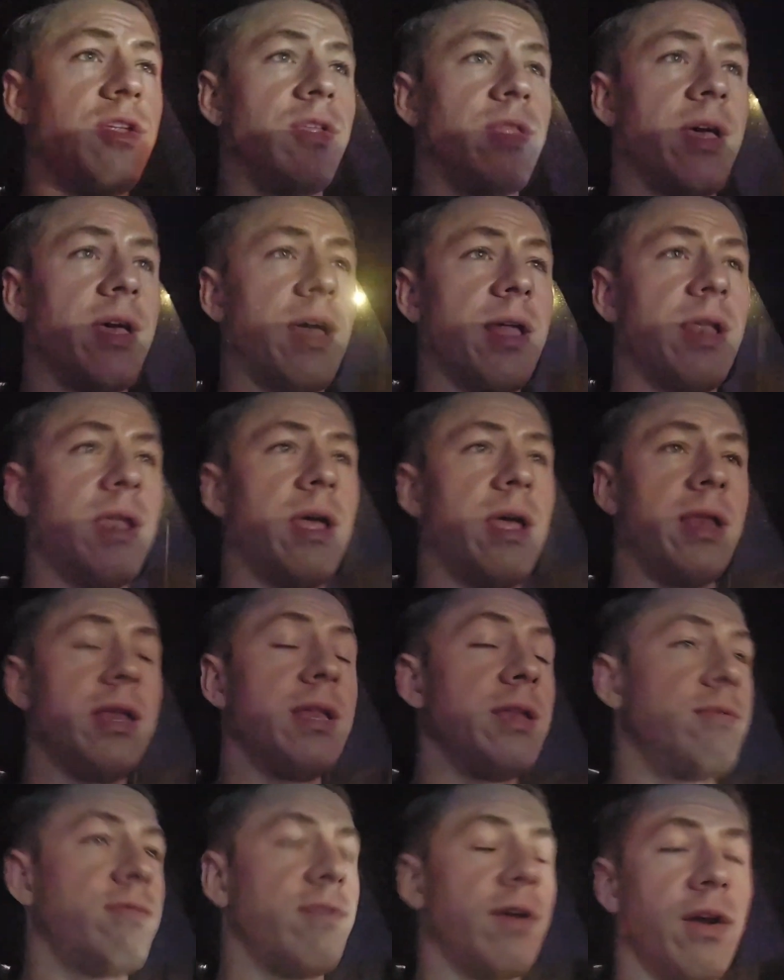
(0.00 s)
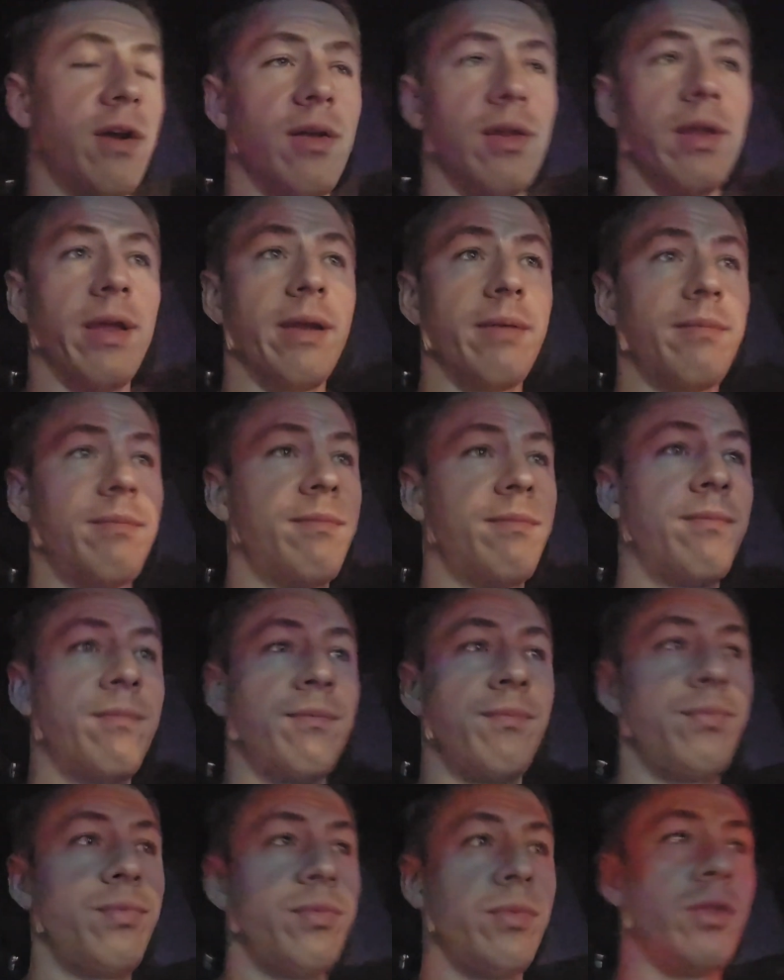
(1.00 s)
to do that. I need to figure out, like,
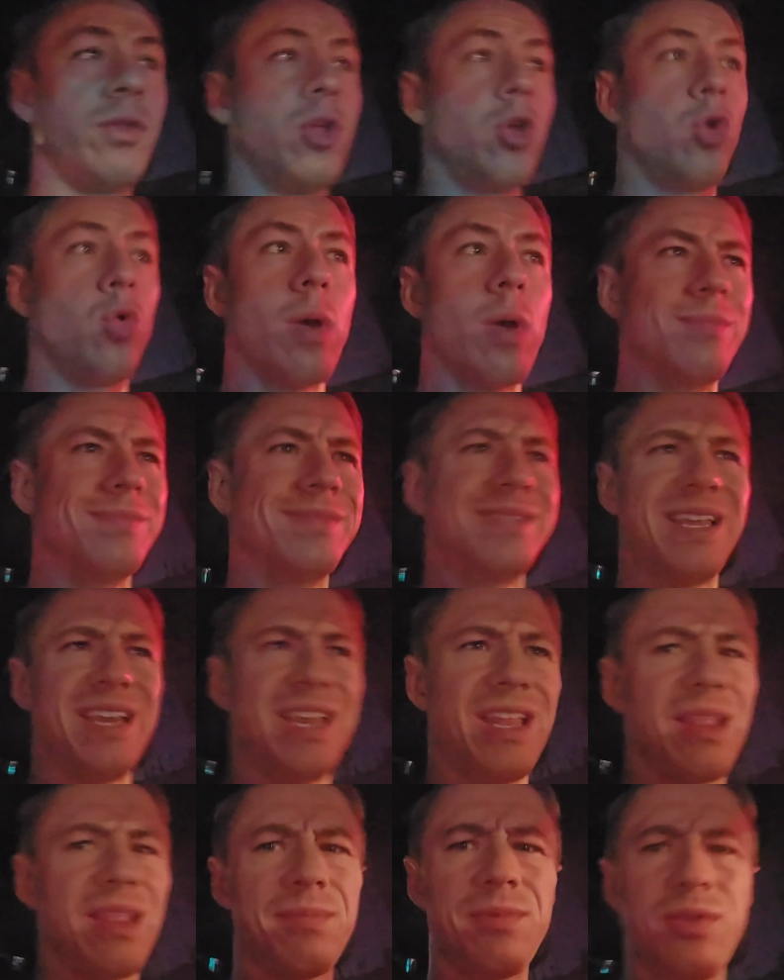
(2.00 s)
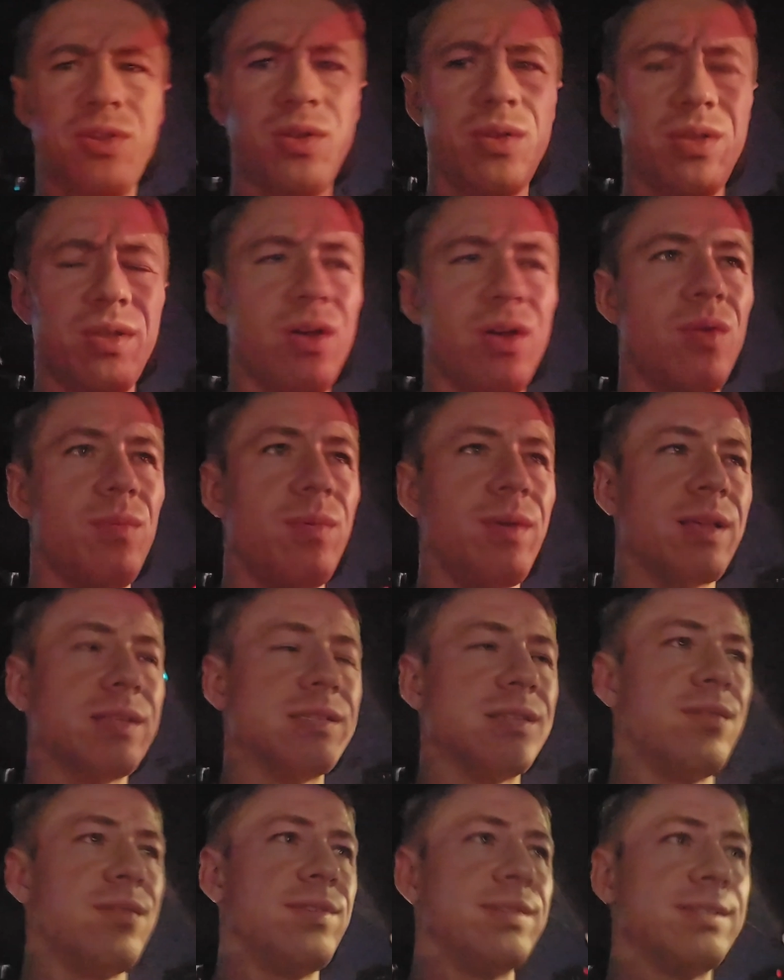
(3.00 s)
who I'm sending them to, though,
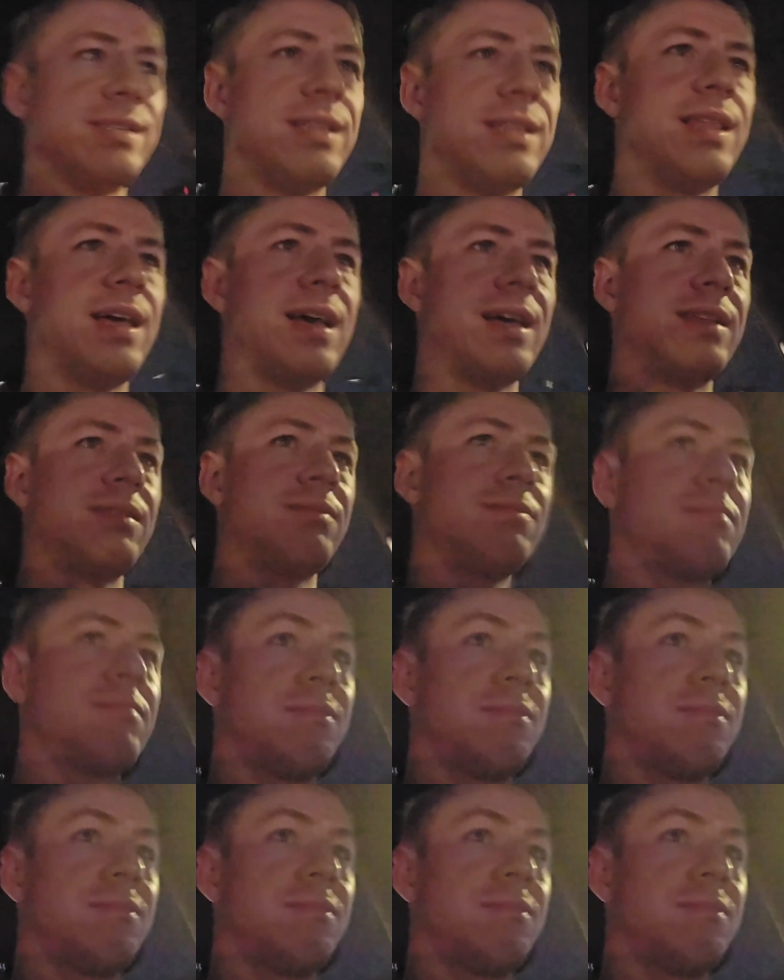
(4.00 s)
because obviously that,